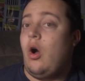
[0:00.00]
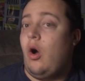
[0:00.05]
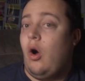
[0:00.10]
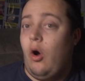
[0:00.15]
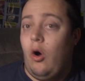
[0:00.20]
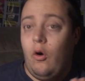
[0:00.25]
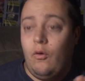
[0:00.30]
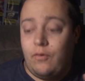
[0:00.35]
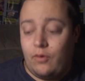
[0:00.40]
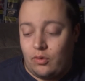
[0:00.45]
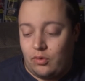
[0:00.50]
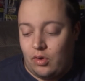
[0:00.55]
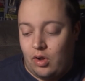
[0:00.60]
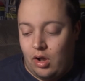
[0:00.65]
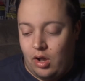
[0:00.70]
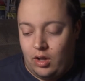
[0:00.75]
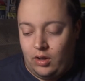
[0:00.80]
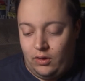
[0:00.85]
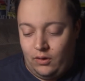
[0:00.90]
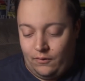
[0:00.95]

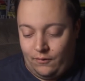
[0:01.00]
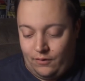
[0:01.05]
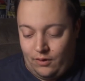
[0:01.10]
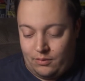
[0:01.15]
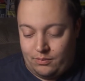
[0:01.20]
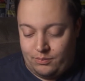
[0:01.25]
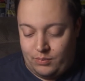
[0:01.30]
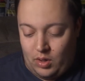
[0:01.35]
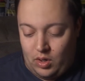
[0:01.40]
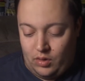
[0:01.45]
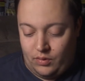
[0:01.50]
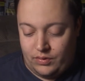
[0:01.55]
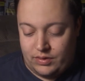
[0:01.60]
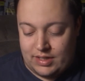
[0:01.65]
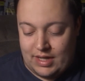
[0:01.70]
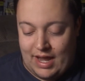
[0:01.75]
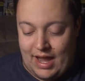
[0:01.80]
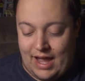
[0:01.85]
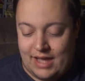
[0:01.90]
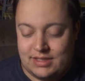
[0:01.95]
Overall, for both
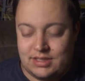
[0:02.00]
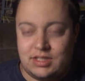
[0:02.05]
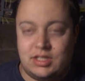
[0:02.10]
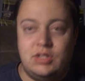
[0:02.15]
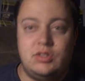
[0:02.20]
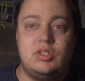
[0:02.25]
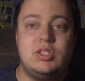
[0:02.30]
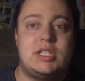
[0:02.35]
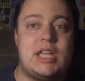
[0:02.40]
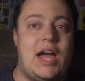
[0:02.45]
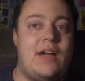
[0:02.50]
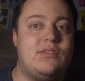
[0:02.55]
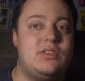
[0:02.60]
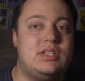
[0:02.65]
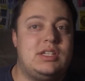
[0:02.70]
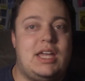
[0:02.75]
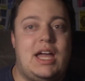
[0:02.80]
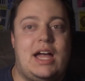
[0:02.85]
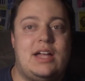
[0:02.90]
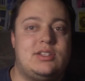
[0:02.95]
tasks, you just have
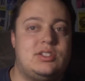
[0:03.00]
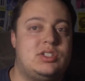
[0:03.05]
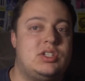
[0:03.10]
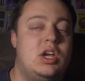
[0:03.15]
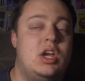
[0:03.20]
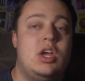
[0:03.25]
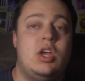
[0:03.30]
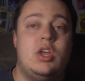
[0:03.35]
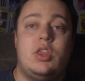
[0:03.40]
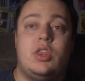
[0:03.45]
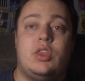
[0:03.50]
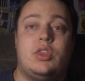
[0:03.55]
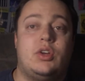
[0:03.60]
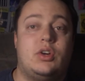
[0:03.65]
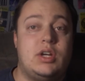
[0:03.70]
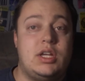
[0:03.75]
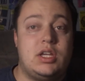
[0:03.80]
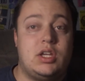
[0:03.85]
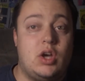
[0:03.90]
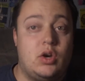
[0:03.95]
to catch
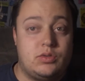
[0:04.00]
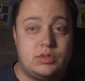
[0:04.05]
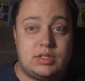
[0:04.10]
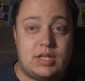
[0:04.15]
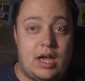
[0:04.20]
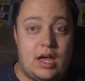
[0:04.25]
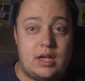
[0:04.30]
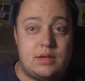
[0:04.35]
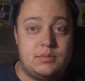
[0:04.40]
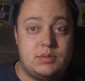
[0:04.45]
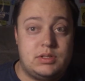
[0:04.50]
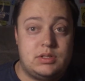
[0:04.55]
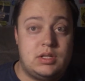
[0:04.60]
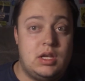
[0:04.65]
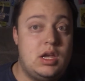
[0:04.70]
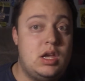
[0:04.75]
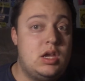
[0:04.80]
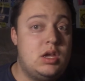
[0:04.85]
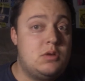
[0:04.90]
30 ghost types